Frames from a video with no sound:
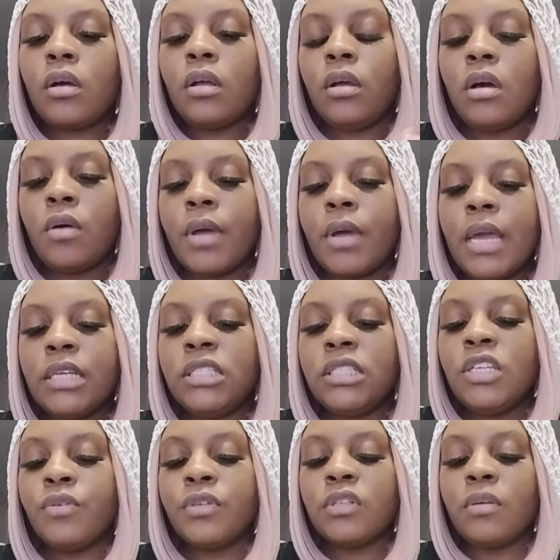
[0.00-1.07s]
Okay,
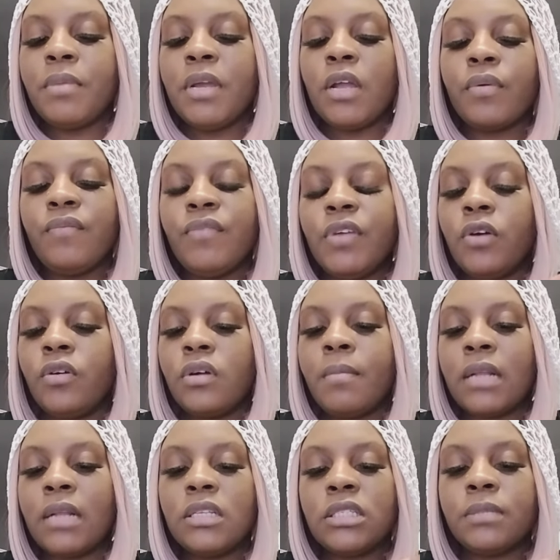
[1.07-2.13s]
secrets are being revealed
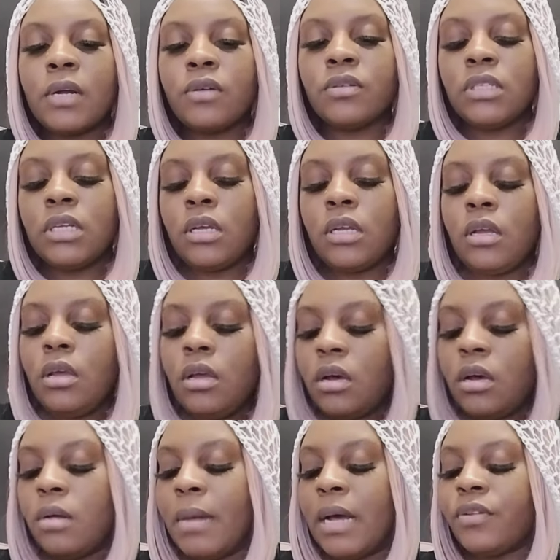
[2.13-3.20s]
about this person,
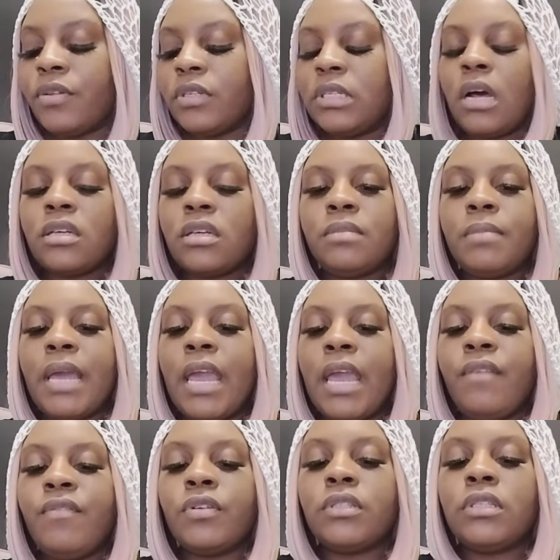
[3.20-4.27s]
about their toxic
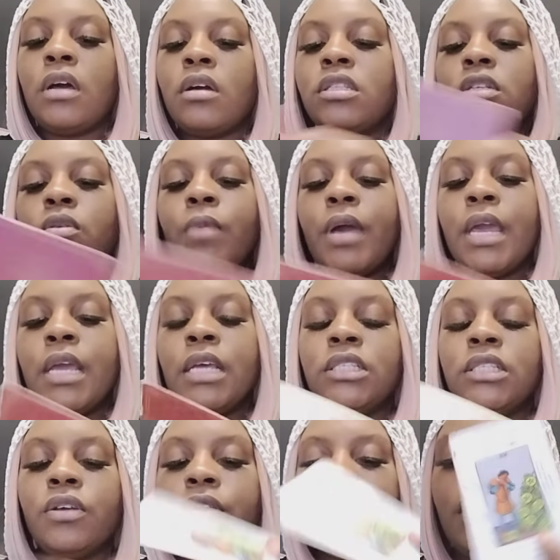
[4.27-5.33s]
behavior, their toxic ways
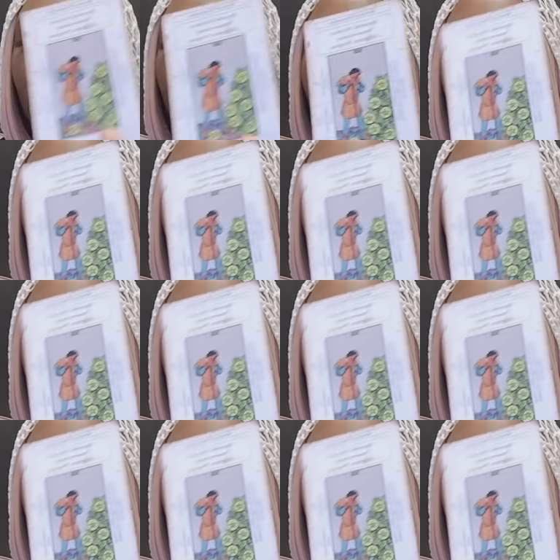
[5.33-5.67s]
here. Yeah,